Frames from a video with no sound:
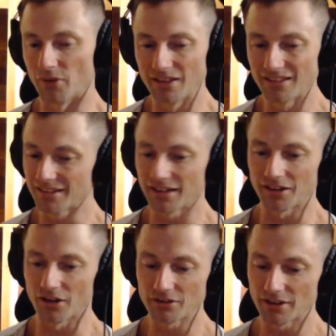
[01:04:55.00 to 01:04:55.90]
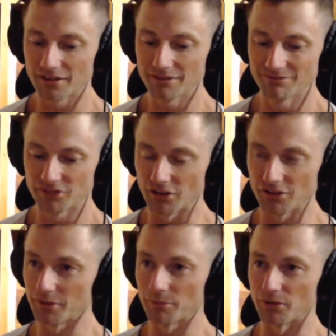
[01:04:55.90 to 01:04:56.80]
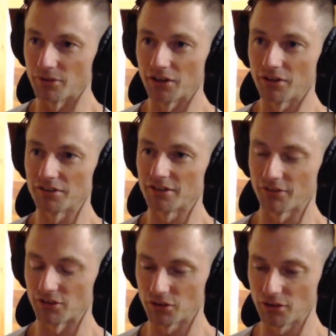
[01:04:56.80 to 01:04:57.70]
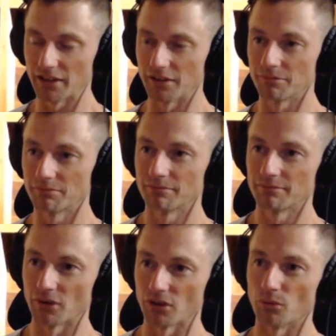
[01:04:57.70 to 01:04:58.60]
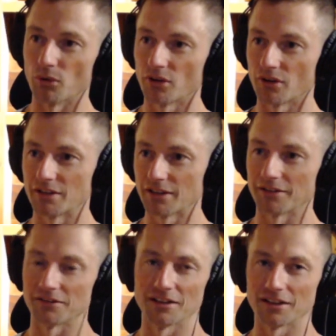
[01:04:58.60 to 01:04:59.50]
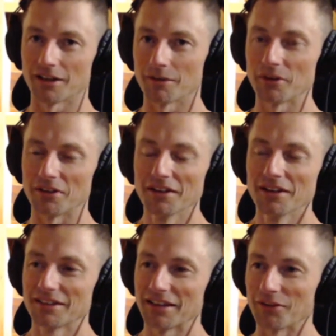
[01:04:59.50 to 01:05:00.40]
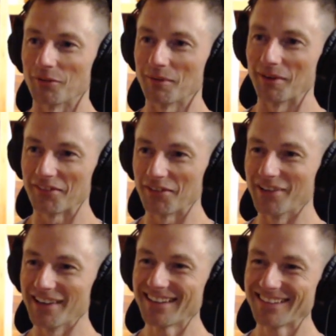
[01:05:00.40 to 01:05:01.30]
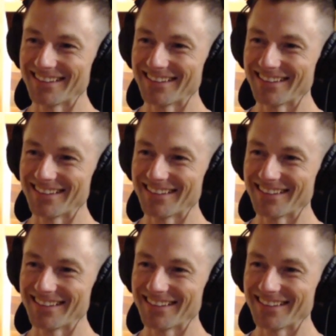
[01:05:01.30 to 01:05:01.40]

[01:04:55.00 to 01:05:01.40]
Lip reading: Breathing, staying hydrated, so simple. I just have a 2-liter bottle of water that I take. It's in the carpet. Take it with me everywhere.